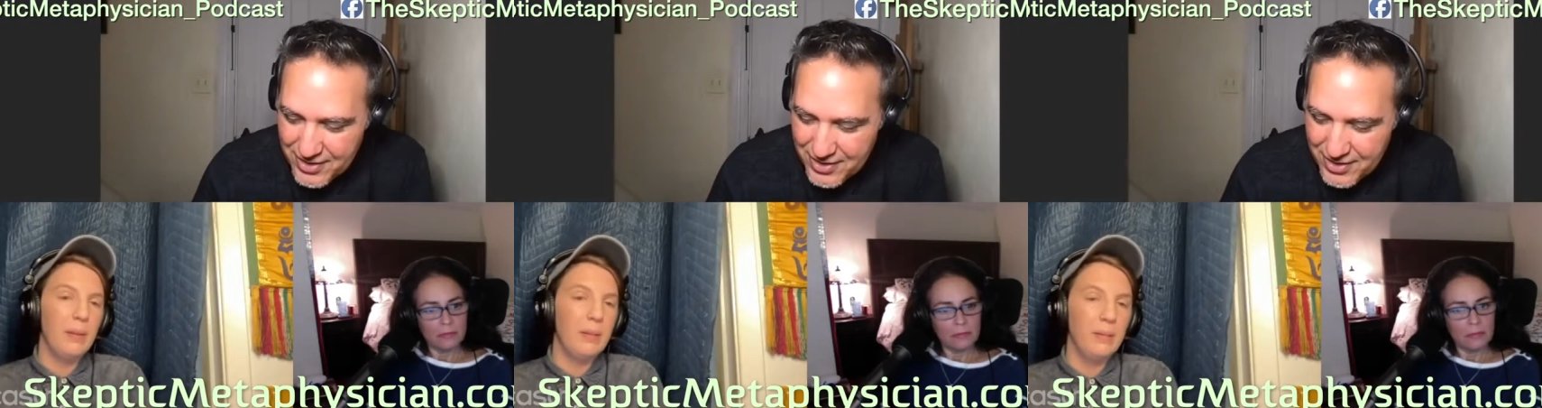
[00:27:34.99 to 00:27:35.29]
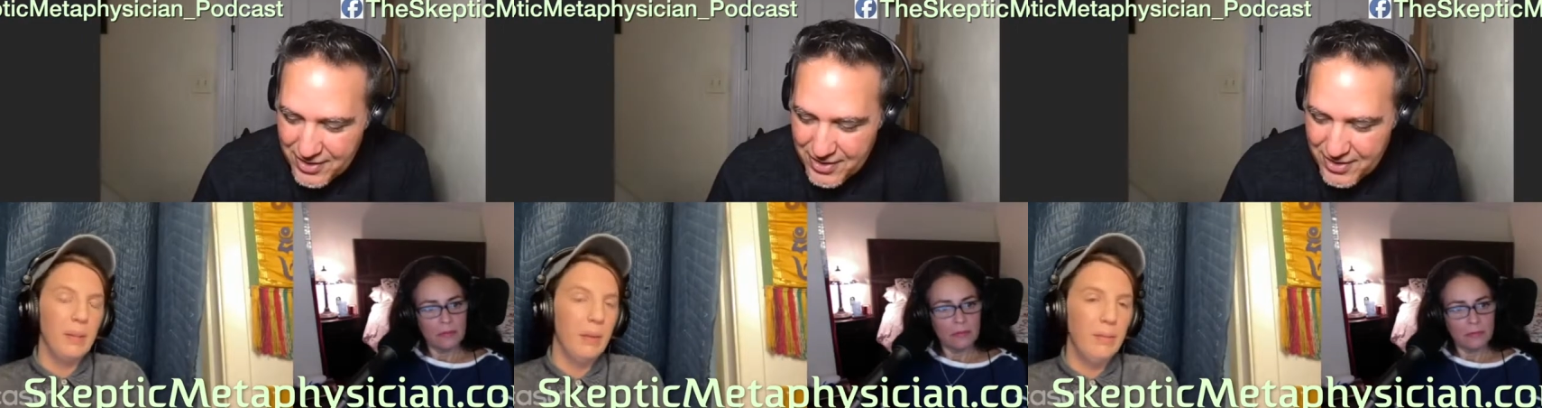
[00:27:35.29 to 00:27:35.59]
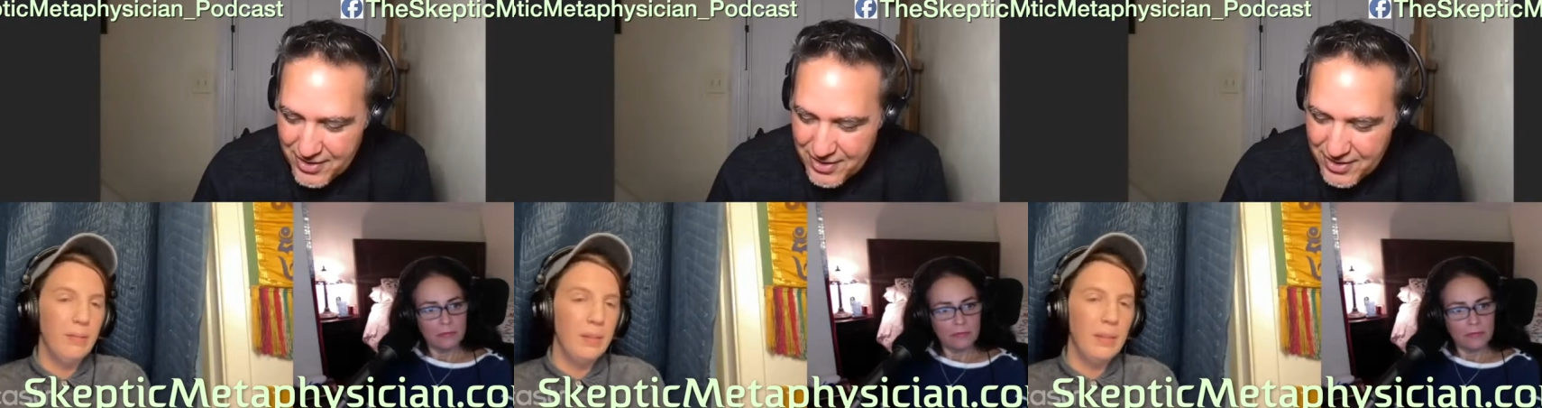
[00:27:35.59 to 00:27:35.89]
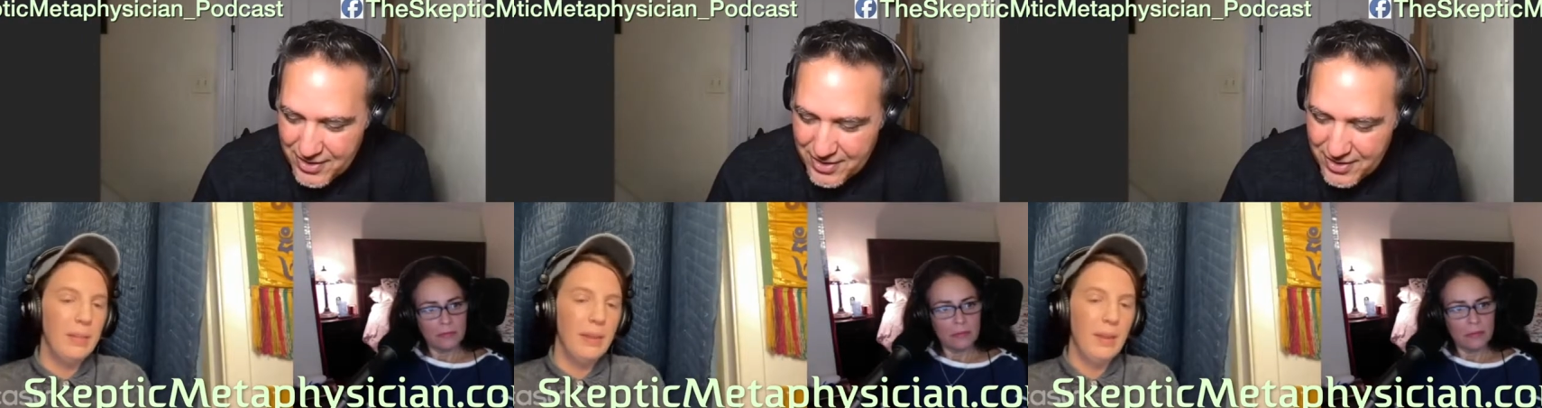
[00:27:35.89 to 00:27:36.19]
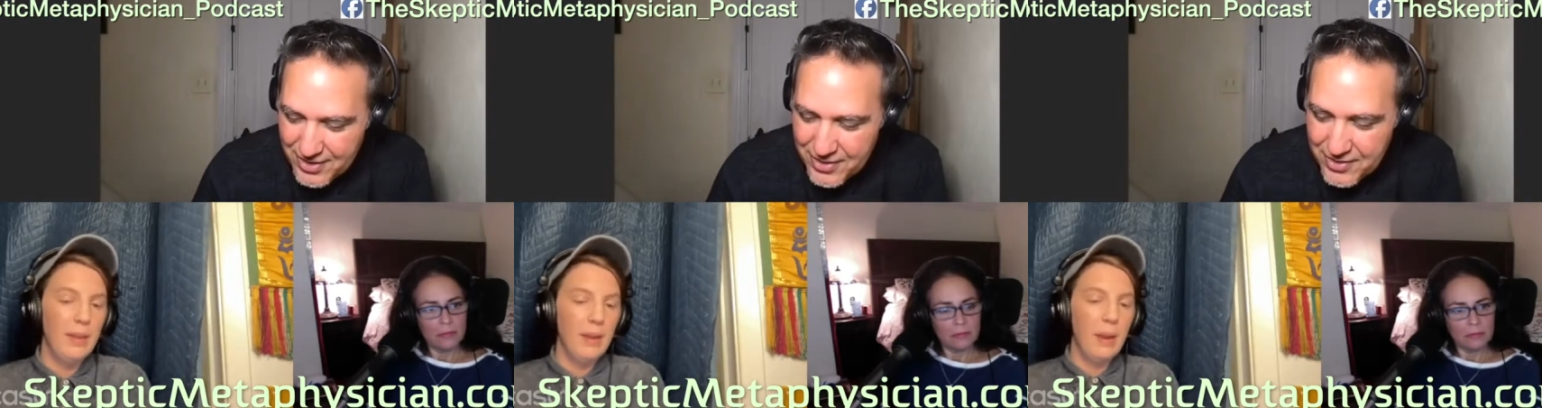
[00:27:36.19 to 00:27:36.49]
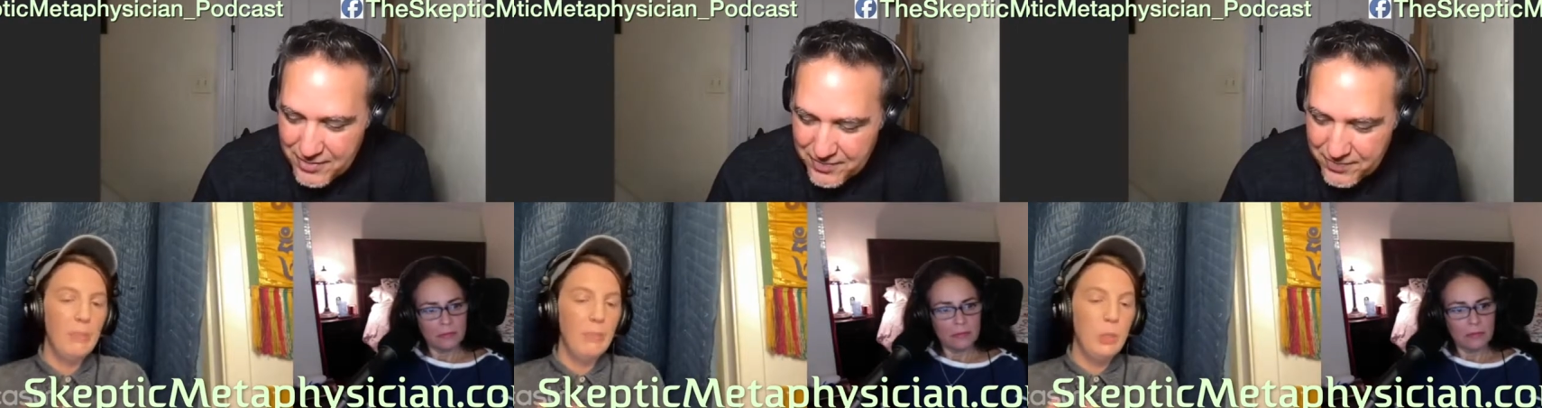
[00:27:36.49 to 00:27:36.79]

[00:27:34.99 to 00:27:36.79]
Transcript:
Speaker 1: about yourself and that I'm